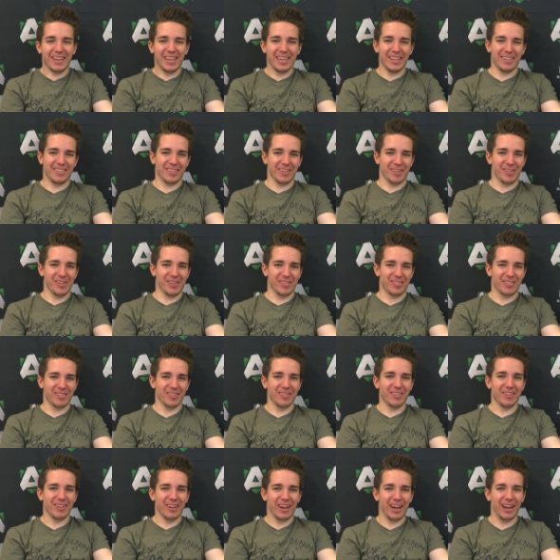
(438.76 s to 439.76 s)
Easy
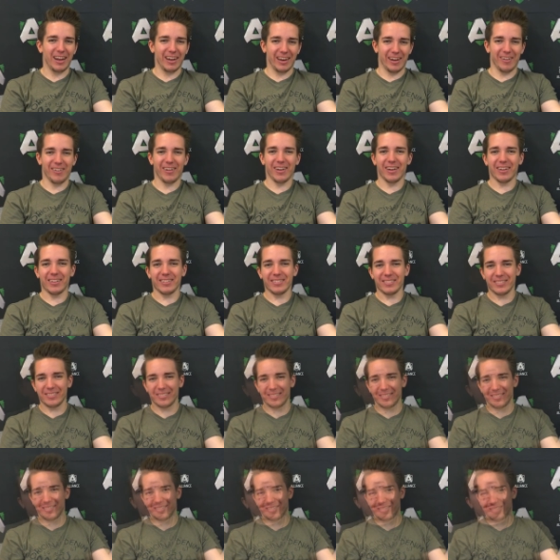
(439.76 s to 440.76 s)
question, Alleria.
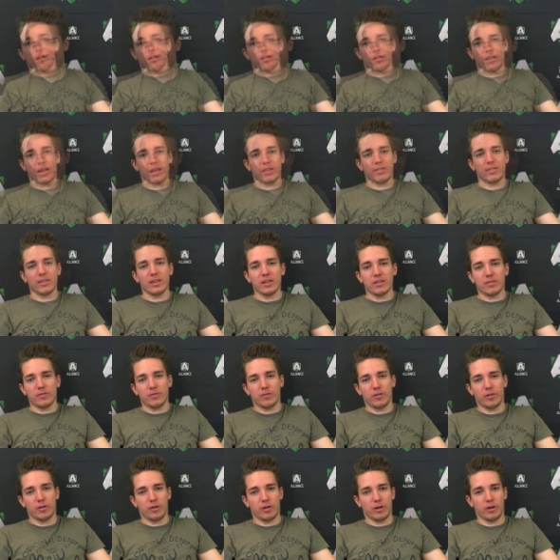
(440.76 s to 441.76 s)
That's it
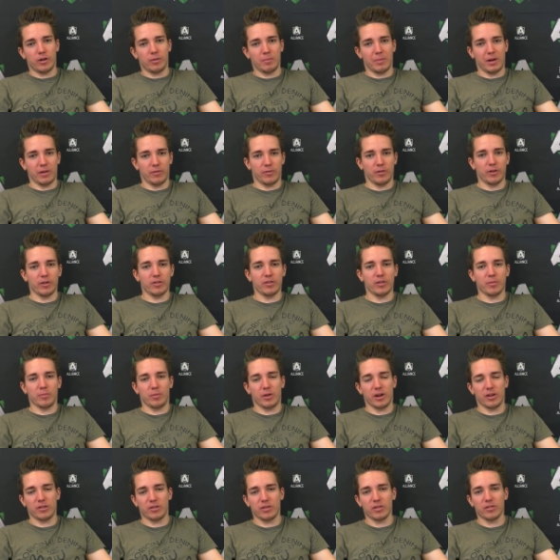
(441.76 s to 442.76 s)
for my first
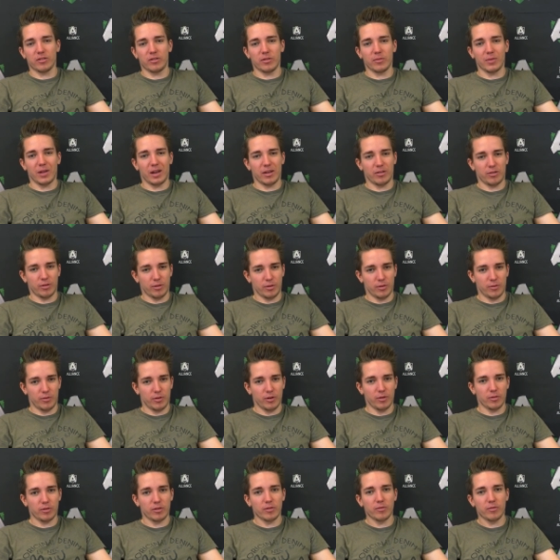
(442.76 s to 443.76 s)
impressions of Knights of the
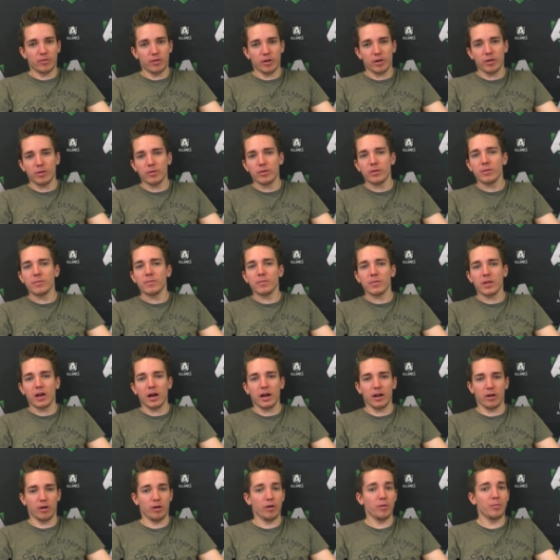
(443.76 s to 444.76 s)
Frozen Throne.
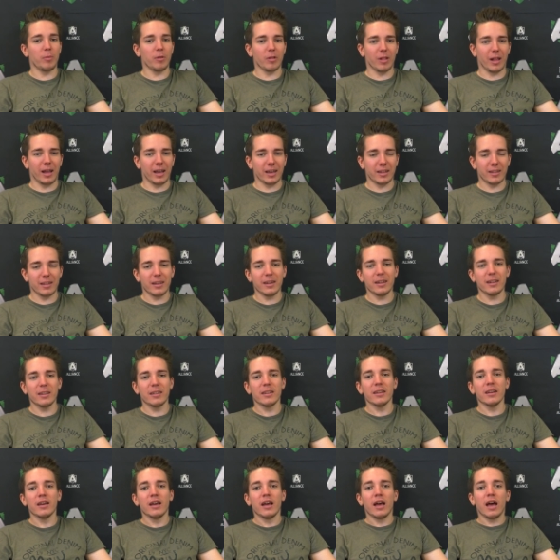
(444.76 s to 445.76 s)
I hope you liked it,
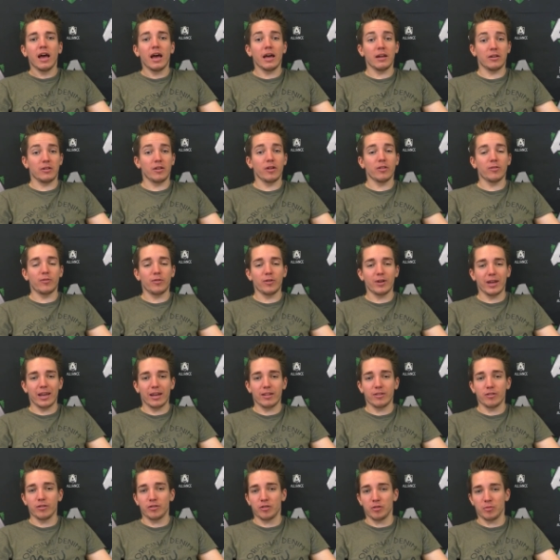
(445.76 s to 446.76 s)
and don't
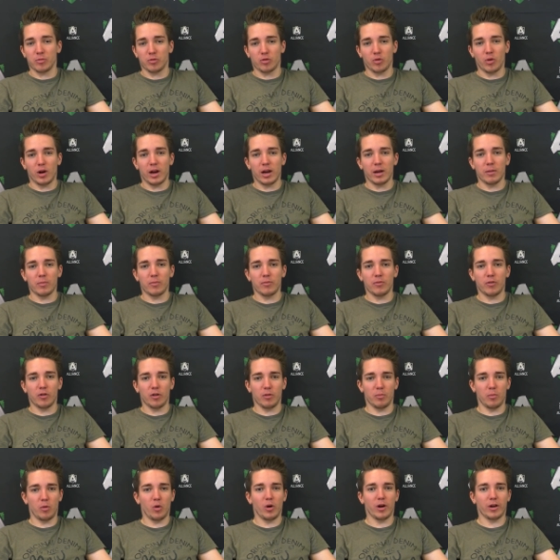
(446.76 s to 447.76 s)
forget to subscribe
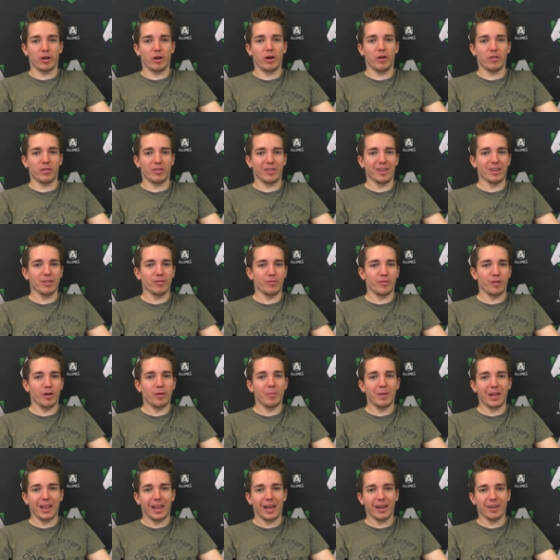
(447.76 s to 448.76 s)
for more content
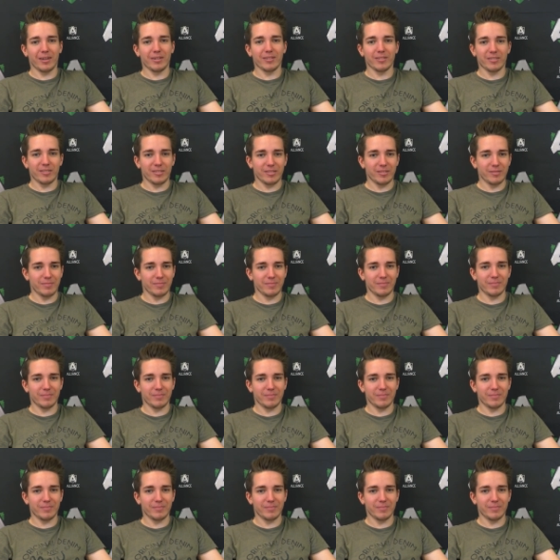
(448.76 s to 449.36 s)
from Alliance.